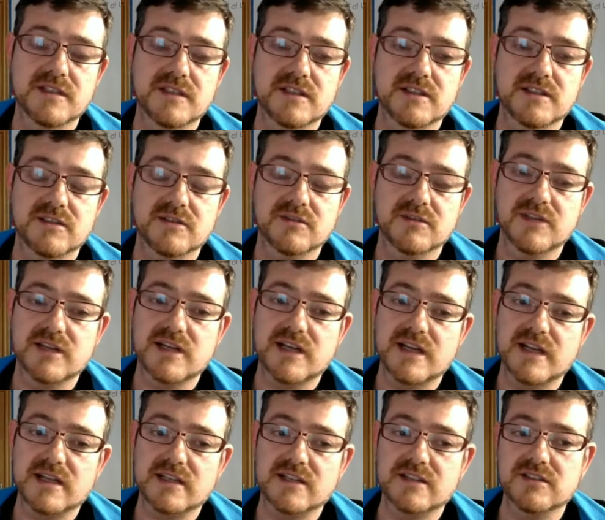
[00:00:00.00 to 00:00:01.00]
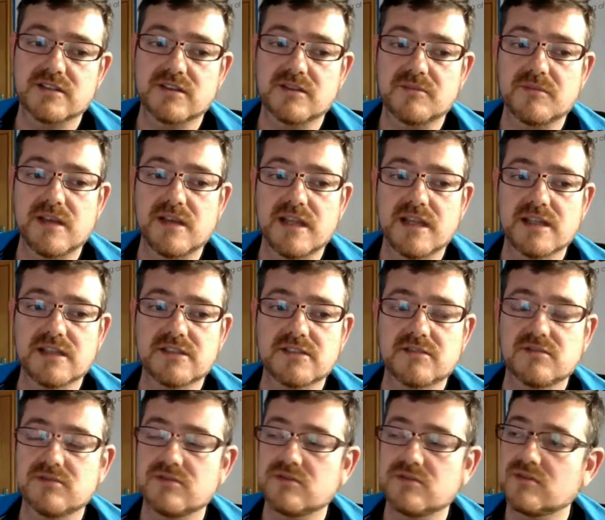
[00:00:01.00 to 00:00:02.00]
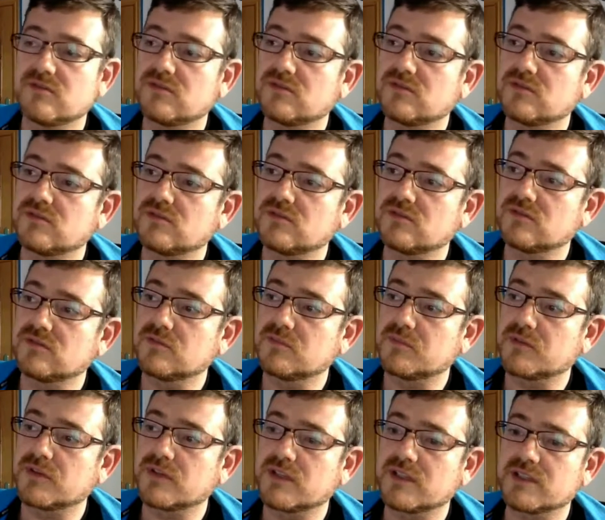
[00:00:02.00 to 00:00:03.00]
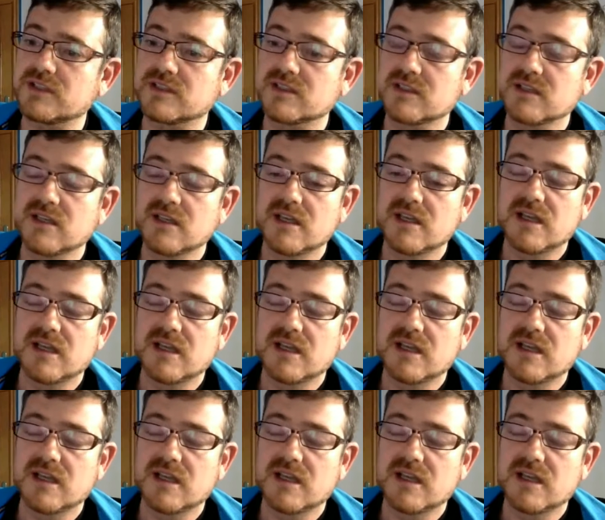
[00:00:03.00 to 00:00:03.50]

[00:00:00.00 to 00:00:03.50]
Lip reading: So there are some links to projects,